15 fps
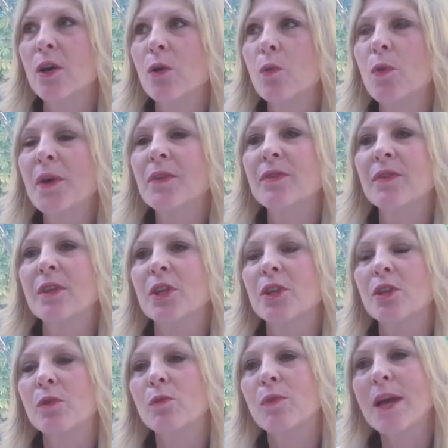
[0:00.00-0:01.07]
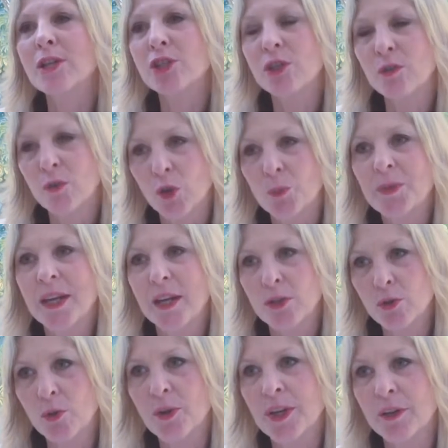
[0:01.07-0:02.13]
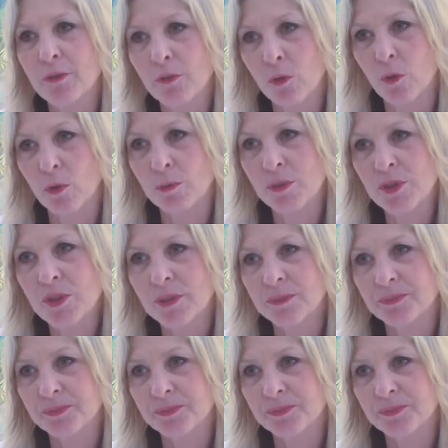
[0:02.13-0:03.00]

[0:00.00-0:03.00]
with the Russian group that had already formed,